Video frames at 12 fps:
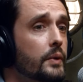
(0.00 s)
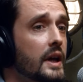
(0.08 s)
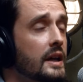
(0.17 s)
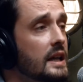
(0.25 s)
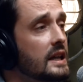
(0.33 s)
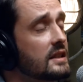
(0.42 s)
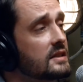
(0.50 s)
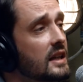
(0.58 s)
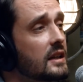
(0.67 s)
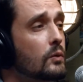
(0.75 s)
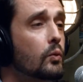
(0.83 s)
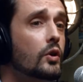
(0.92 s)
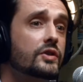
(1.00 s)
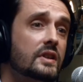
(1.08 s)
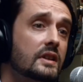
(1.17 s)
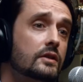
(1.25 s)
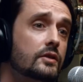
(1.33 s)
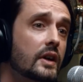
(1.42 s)
and he said he wasn't
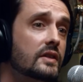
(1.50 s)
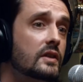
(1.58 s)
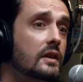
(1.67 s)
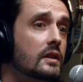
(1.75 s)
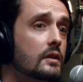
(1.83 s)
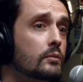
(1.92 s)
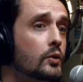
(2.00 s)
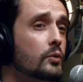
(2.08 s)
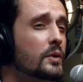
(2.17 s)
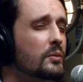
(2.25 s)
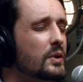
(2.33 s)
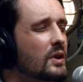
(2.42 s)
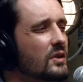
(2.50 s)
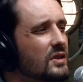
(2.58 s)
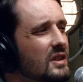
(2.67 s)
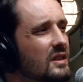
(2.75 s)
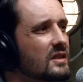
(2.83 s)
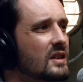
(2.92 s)
interested at the moment because
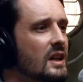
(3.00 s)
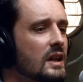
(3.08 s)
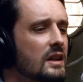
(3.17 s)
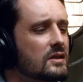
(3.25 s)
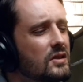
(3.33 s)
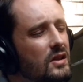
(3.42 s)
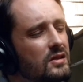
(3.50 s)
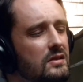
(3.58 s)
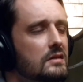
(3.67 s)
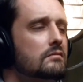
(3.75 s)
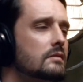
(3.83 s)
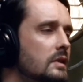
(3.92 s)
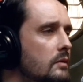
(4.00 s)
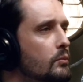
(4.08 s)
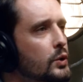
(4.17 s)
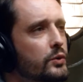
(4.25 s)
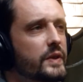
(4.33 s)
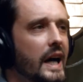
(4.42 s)
he's just
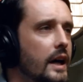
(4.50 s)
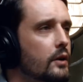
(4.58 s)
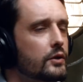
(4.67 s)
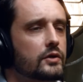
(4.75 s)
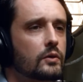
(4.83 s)
moved house or